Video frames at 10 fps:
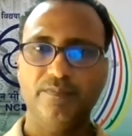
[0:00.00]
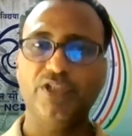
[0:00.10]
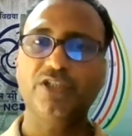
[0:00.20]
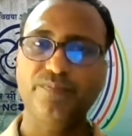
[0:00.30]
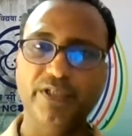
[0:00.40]

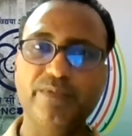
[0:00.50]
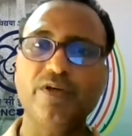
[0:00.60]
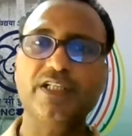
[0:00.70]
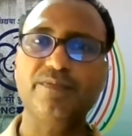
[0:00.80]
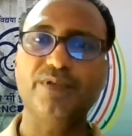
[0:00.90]
Because
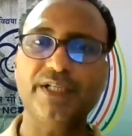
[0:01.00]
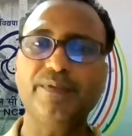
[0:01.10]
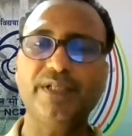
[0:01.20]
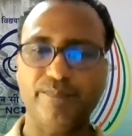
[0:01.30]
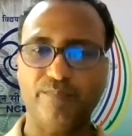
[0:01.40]
feedback is very,
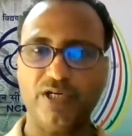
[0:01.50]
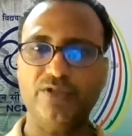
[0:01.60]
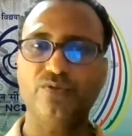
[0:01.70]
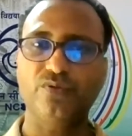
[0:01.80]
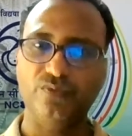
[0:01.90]
very
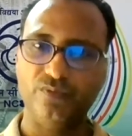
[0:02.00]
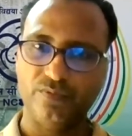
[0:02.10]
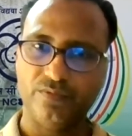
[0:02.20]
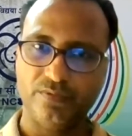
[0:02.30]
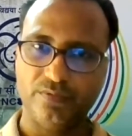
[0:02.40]
important to
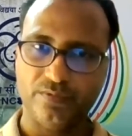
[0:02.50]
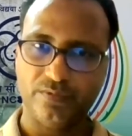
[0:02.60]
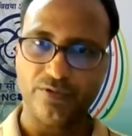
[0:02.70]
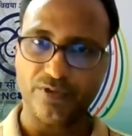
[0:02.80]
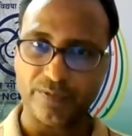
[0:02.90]

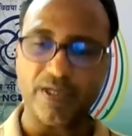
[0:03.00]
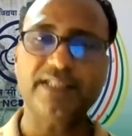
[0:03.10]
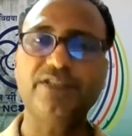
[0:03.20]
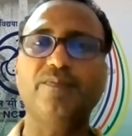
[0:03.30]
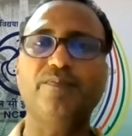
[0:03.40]

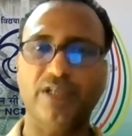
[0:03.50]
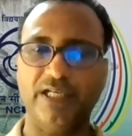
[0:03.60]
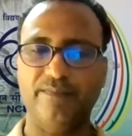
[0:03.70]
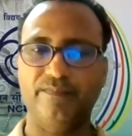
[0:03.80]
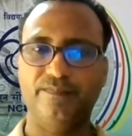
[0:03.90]
revise the
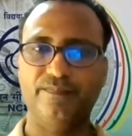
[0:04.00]
program,